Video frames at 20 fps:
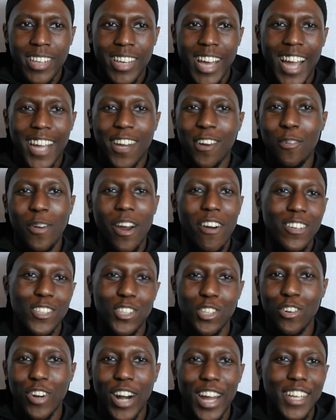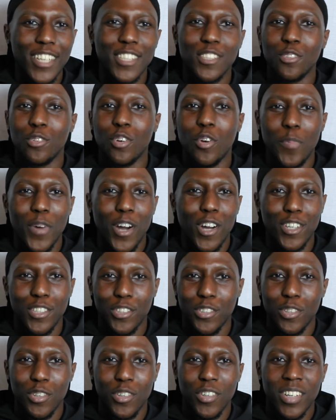I can wear a do-rag and talk about
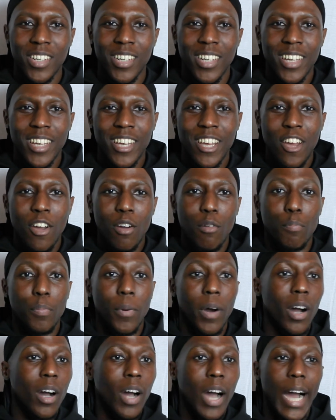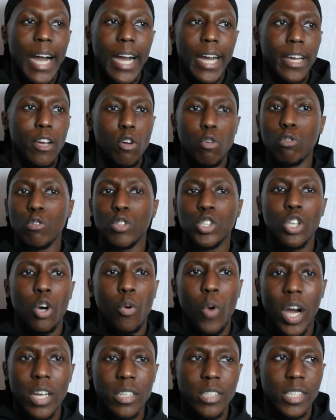couture, but I
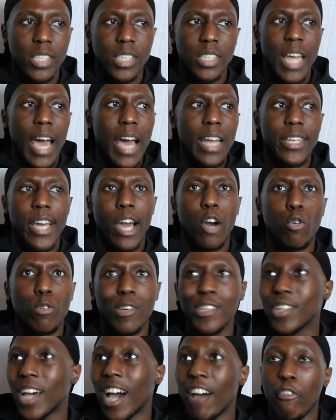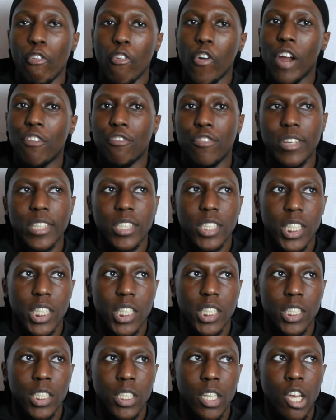also understand, I also have
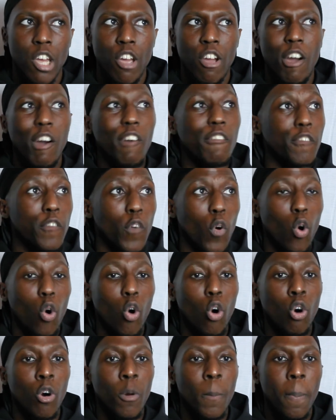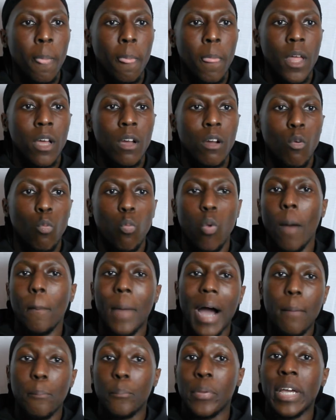references for what
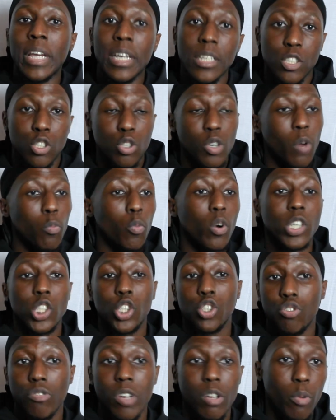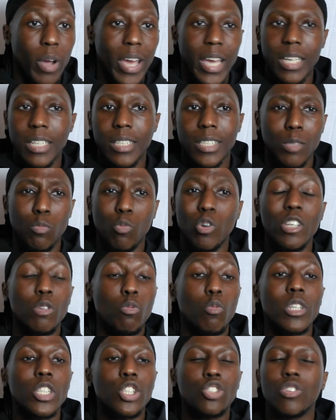my peers do and what streetwear is and what,
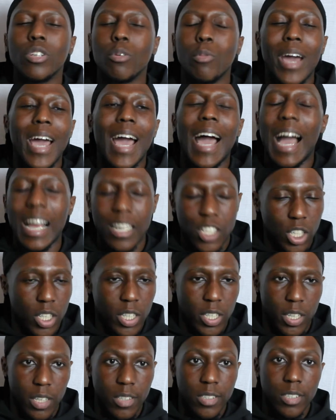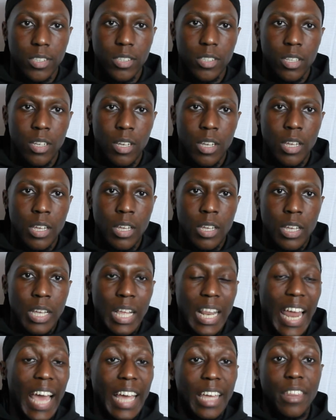what streetwear actually is.
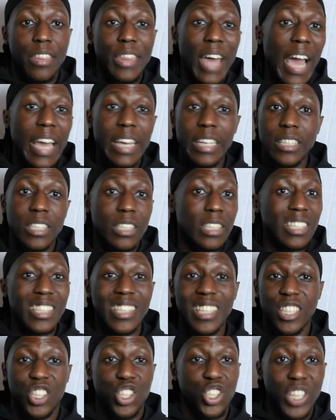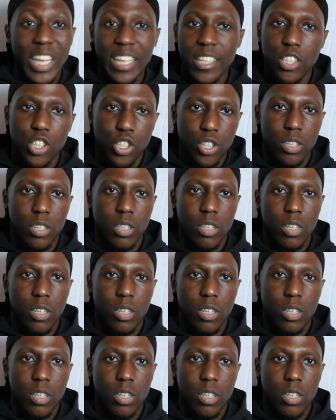Like that is the distinction.